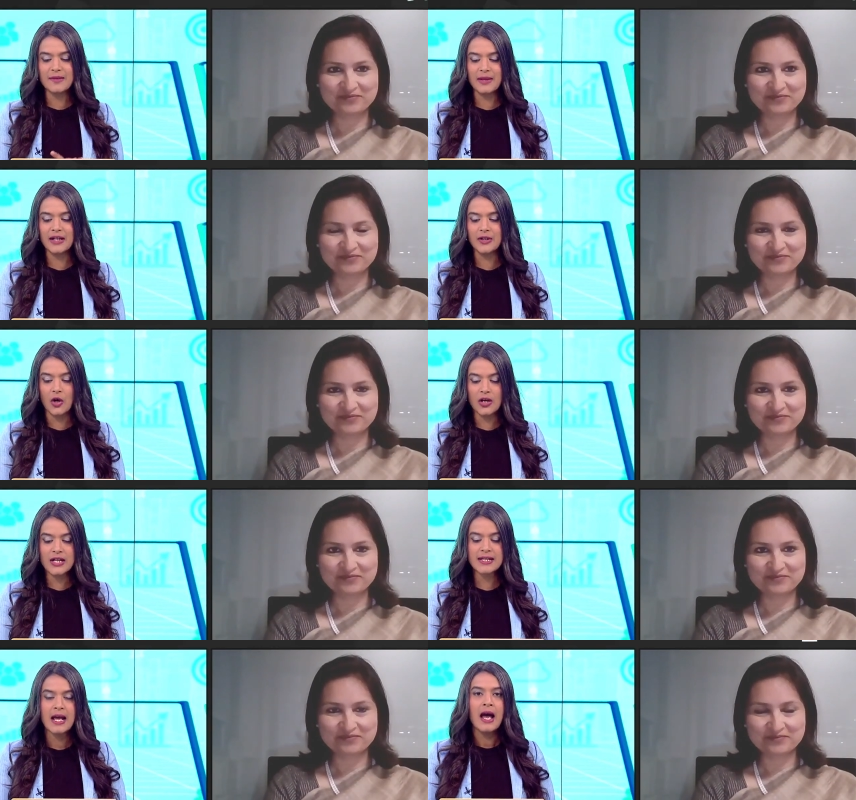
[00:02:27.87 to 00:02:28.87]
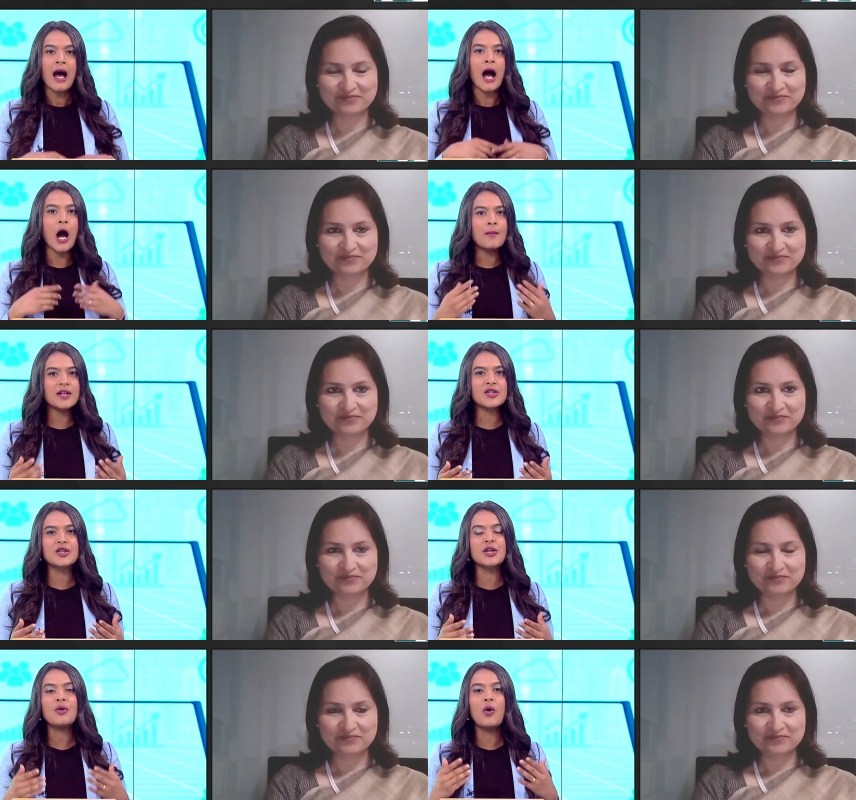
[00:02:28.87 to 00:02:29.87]
Speaker 1: million dollars. How much do
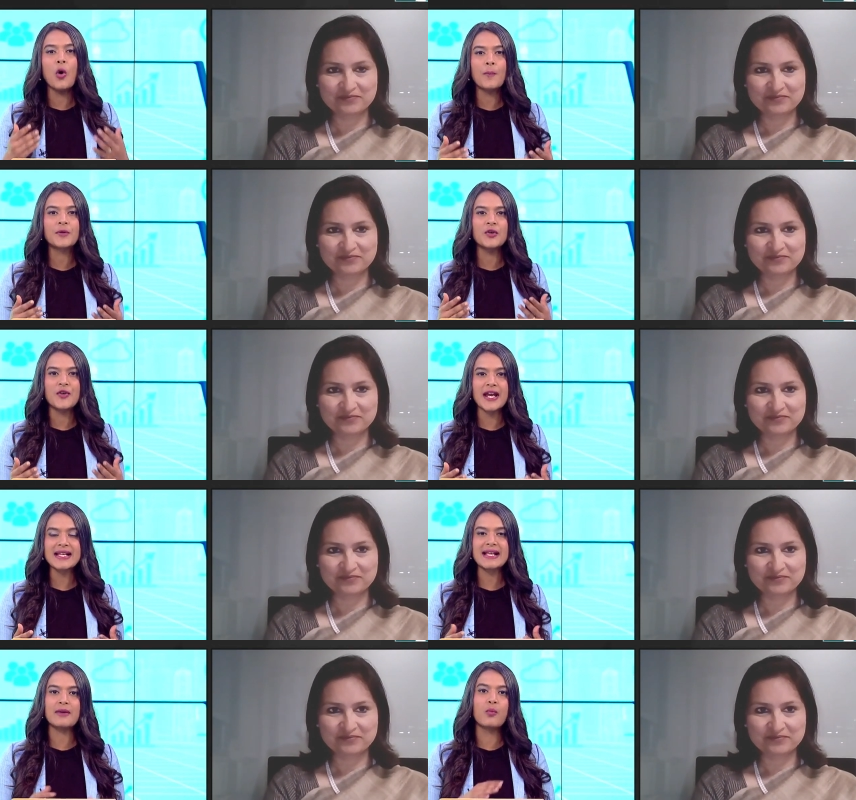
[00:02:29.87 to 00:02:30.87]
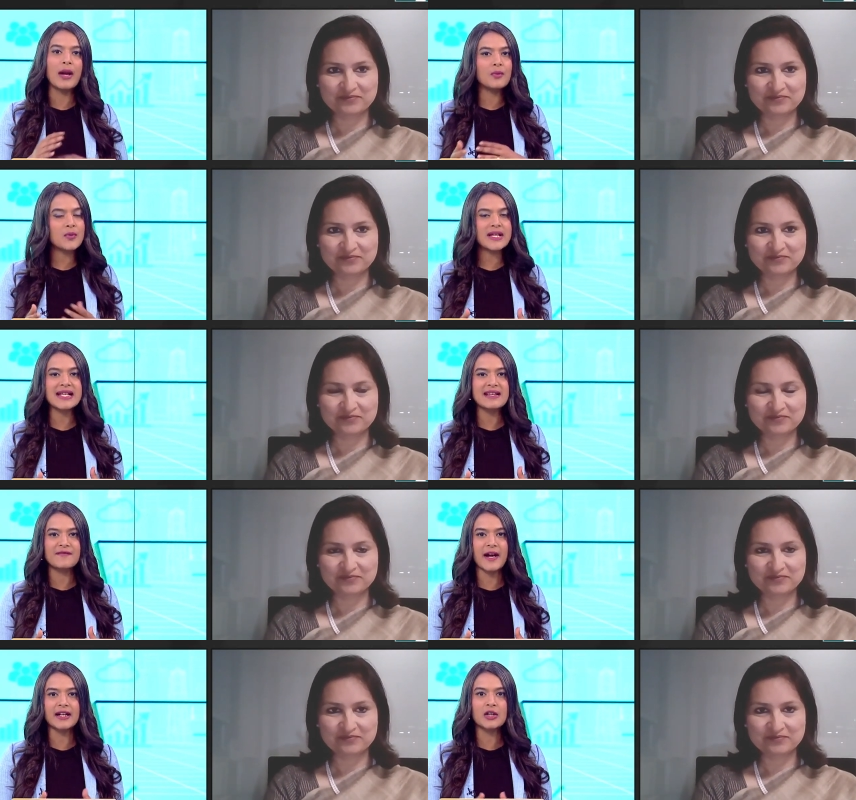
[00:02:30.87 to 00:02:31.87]
you hope to raise, and when will we see the
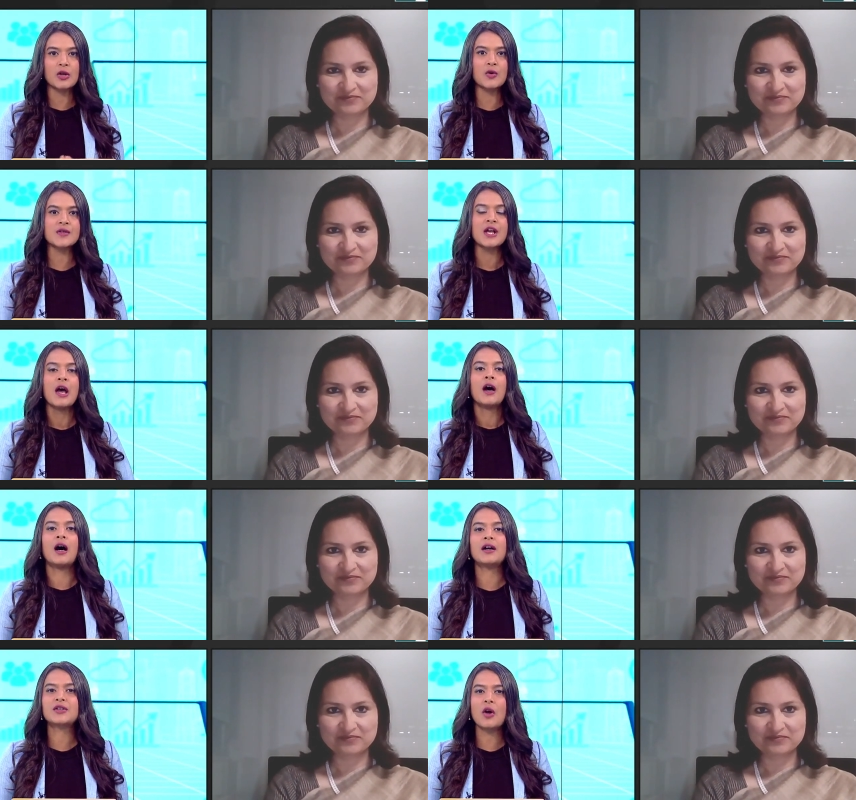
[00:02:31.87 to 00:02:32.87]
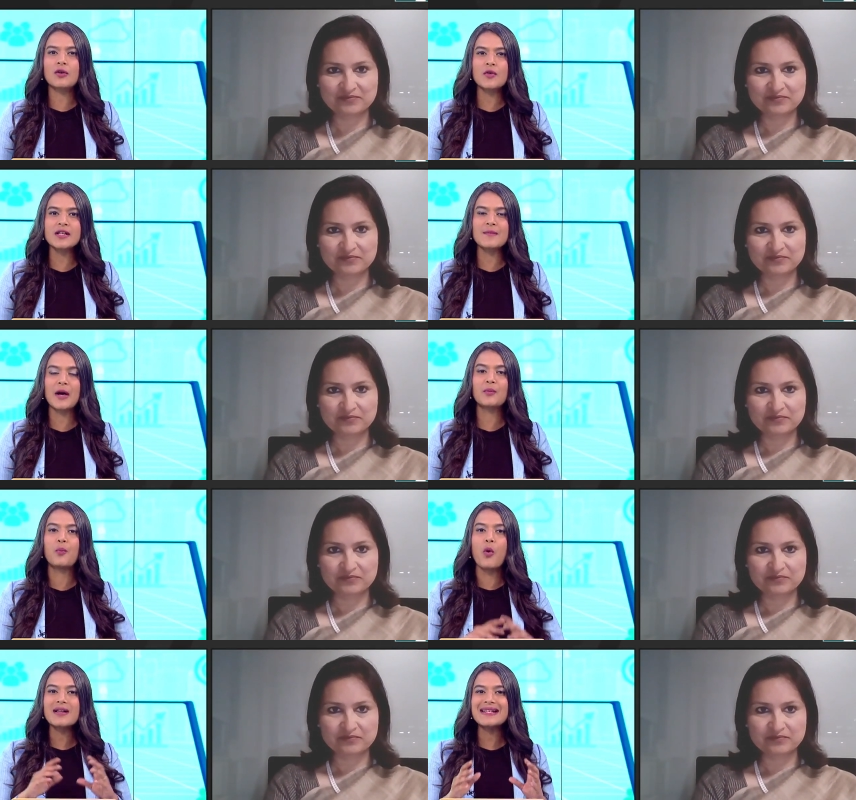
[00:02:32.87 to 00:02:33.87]
final close? Uh, talk to us about
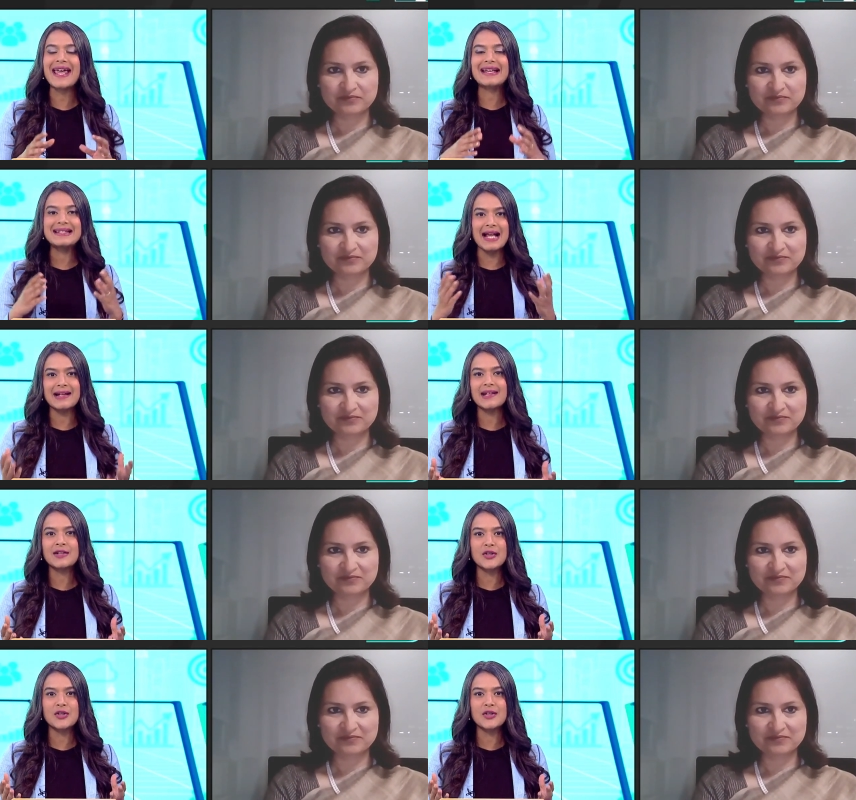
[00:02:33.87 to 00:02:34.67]
what's exciting to